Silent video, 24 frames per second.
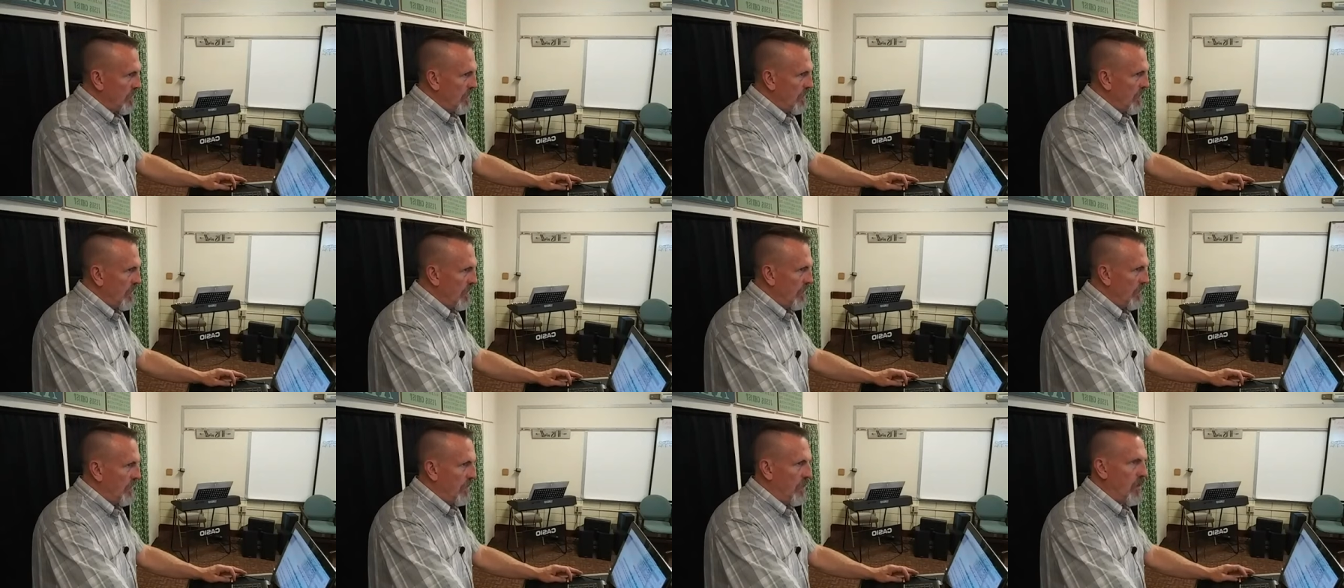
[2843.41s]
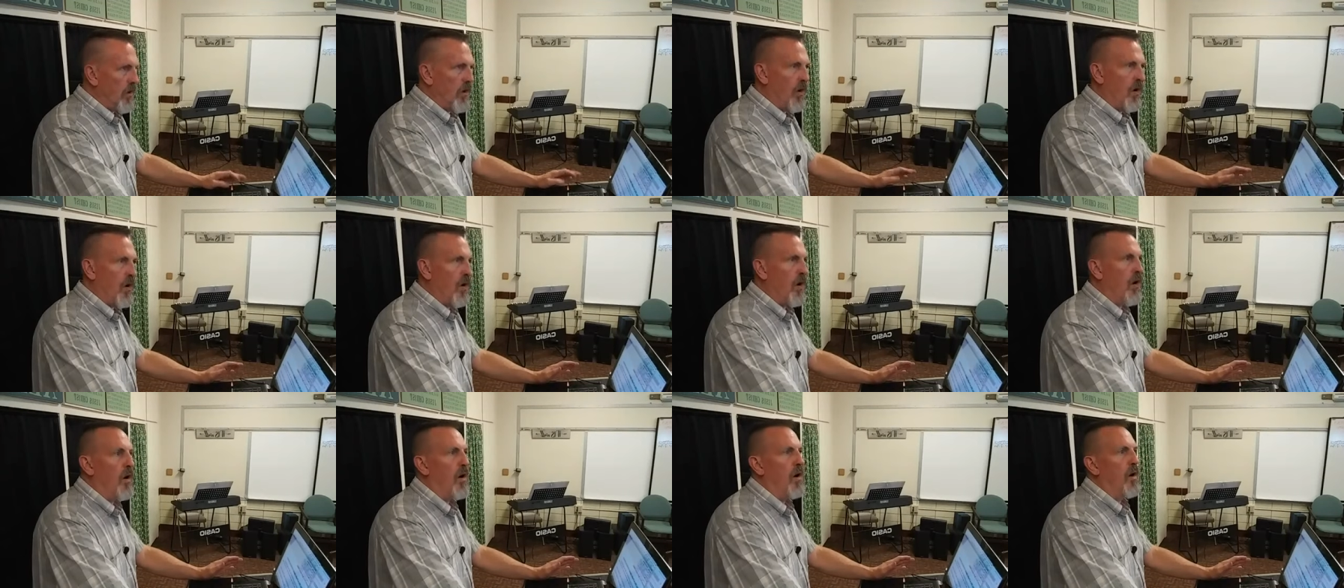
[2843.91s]
in an
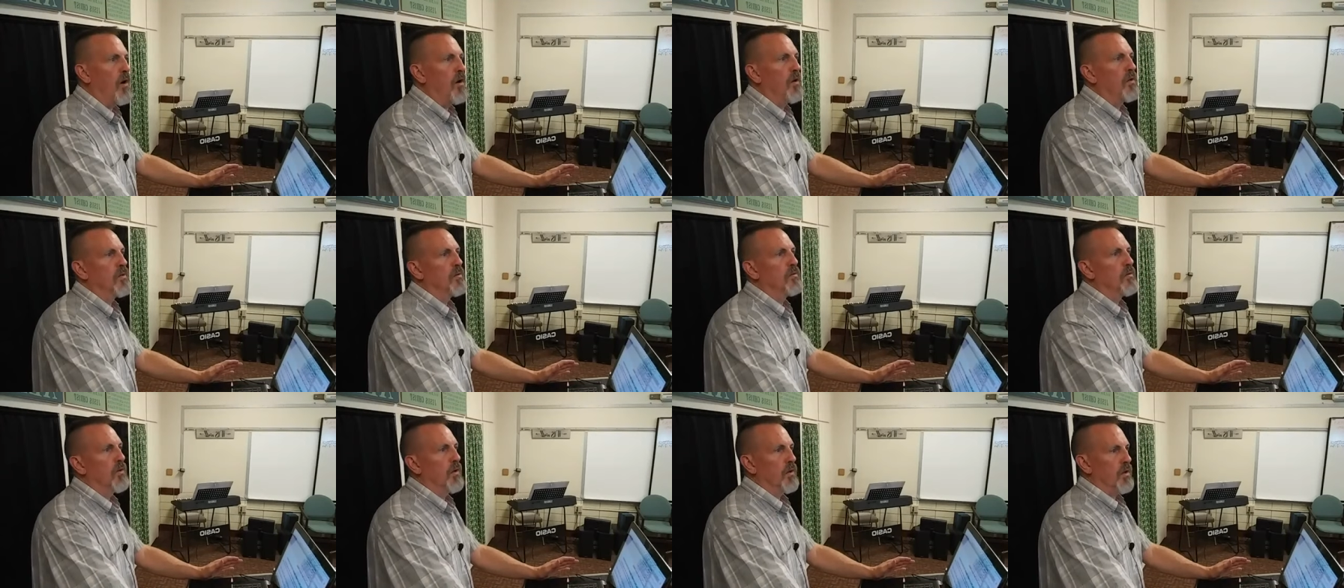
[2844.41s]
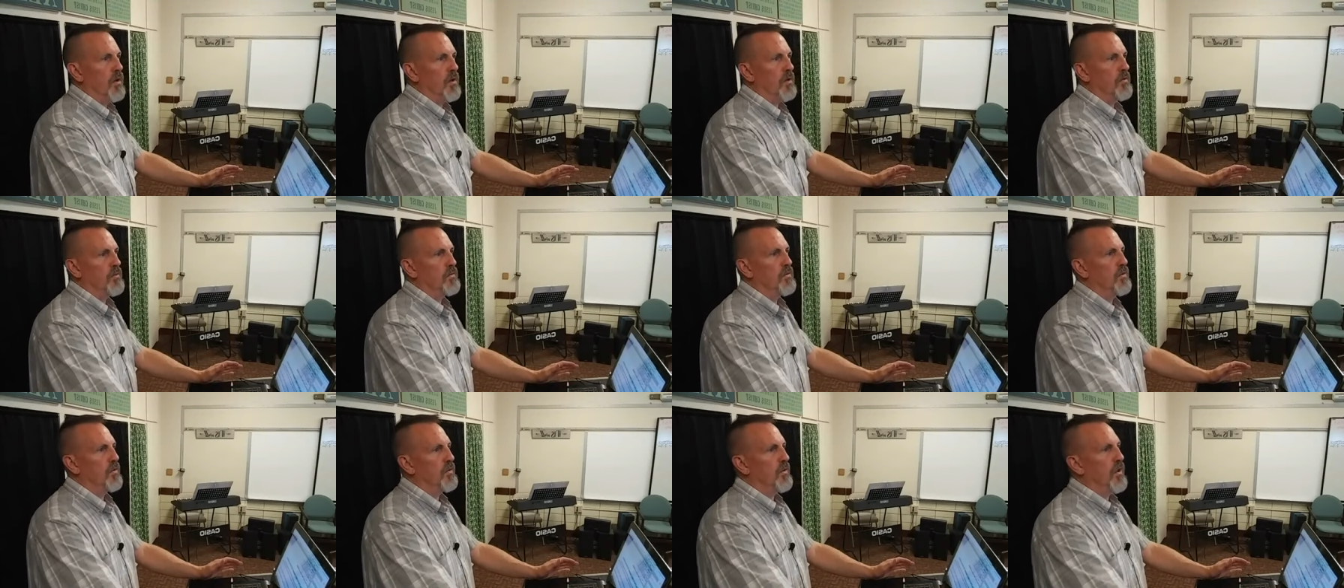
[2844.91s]
awe,
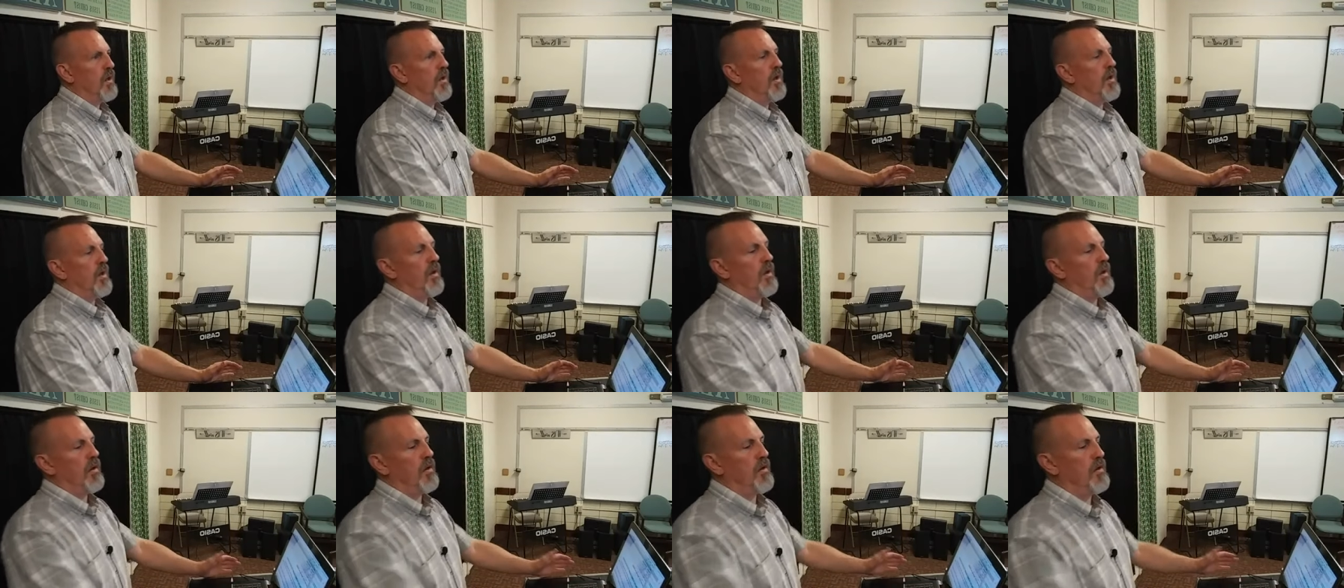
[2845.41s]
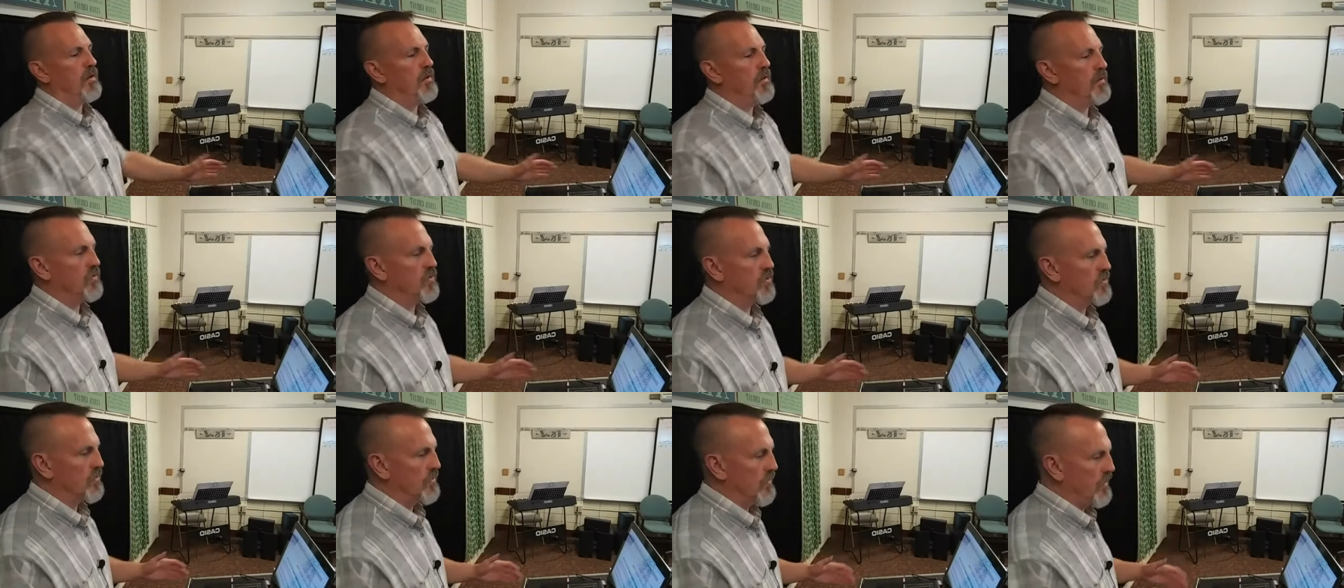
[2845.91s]
looking to God and
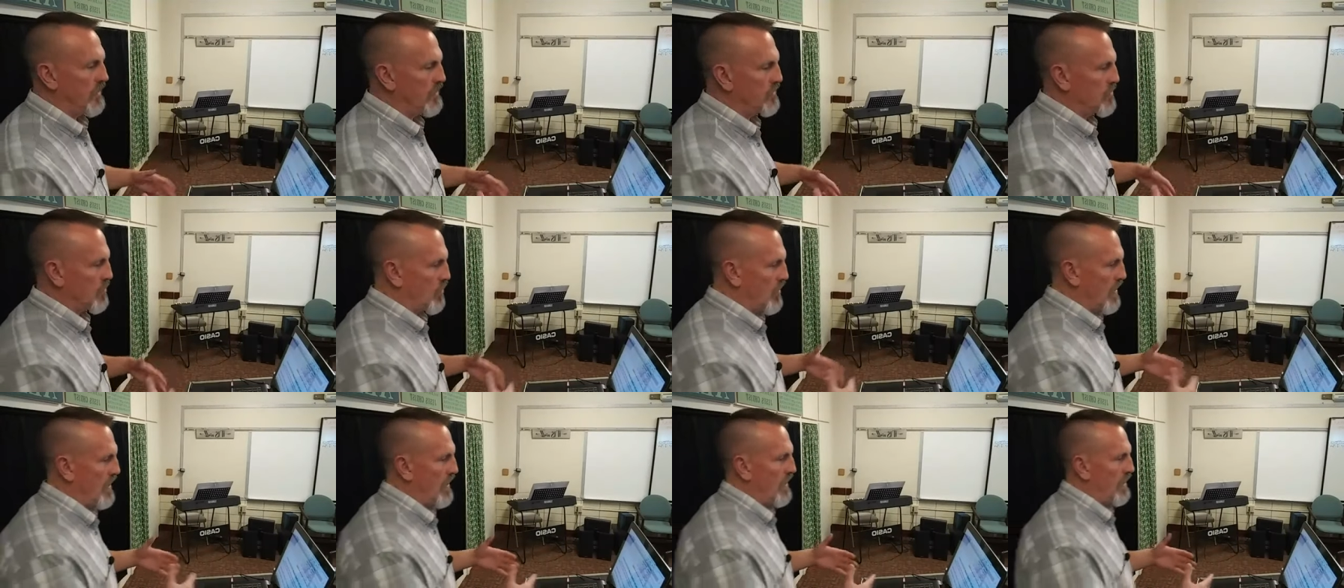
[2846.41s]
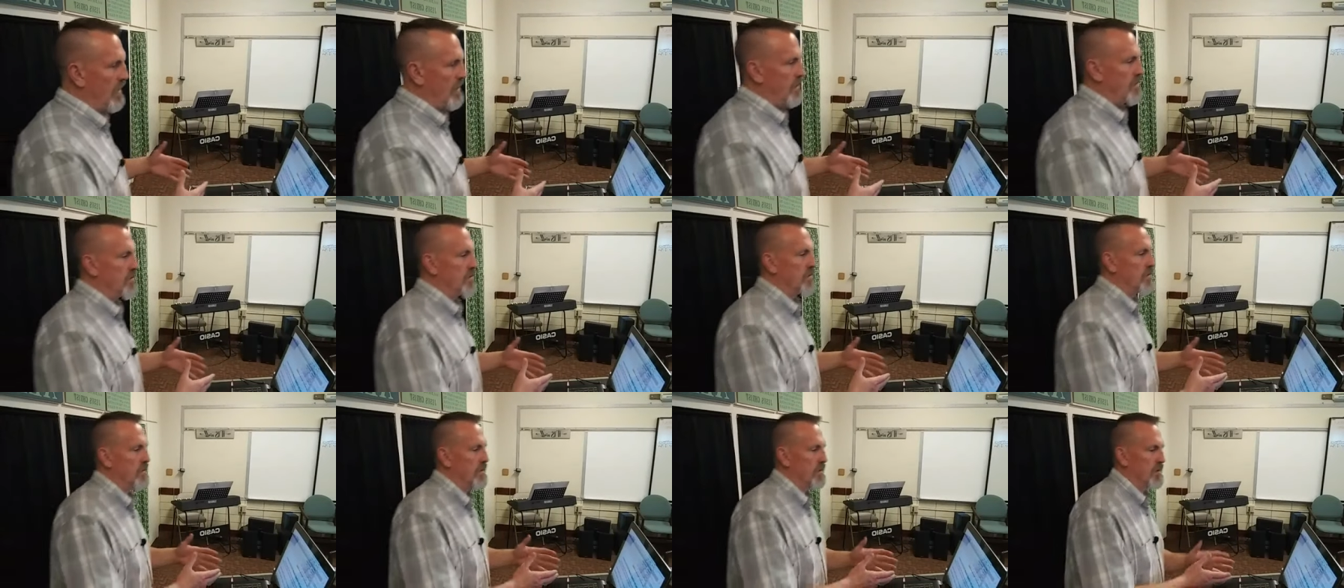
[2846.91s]
His
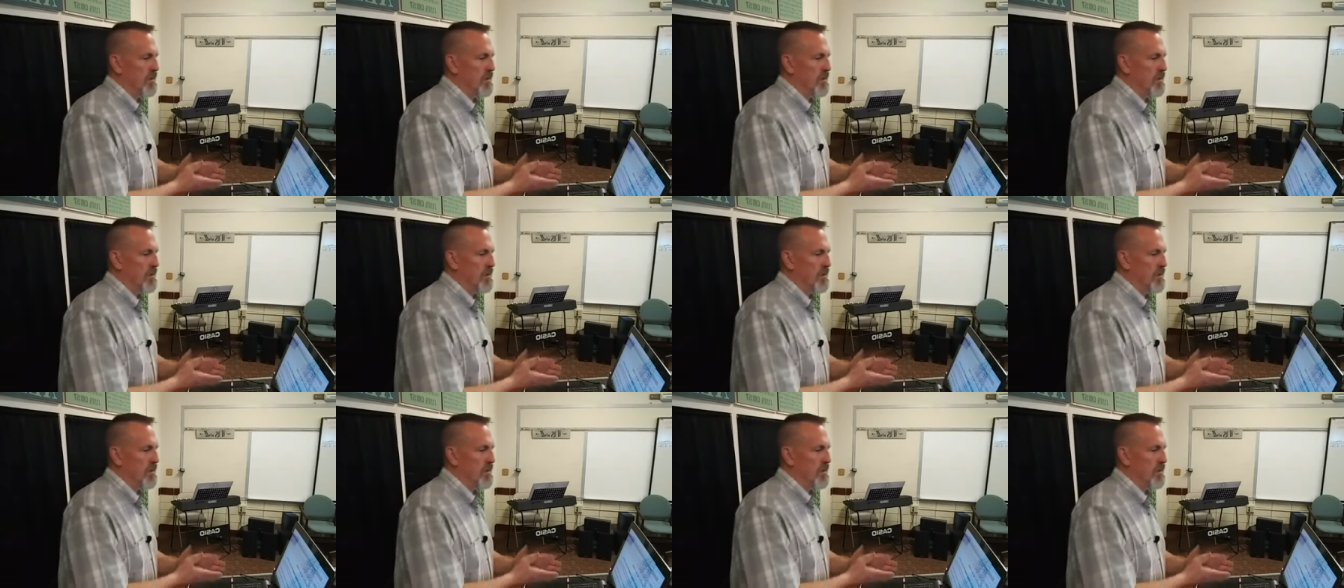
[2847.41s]
ways,